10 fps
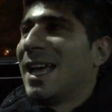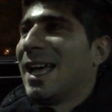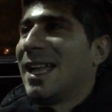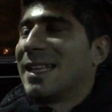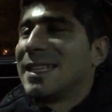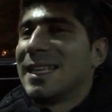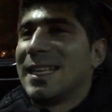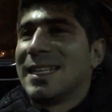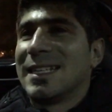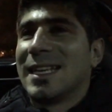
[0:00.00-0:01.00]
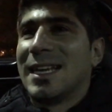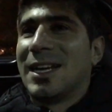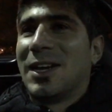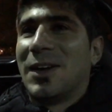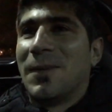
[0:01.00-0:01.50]
And then
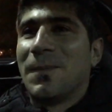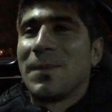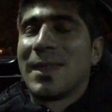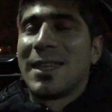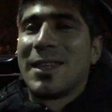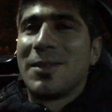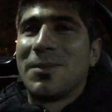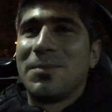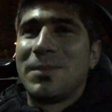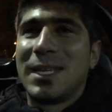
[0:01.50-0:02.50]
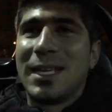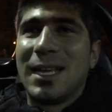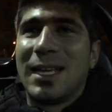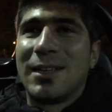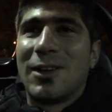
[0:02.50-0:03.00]
uh, me and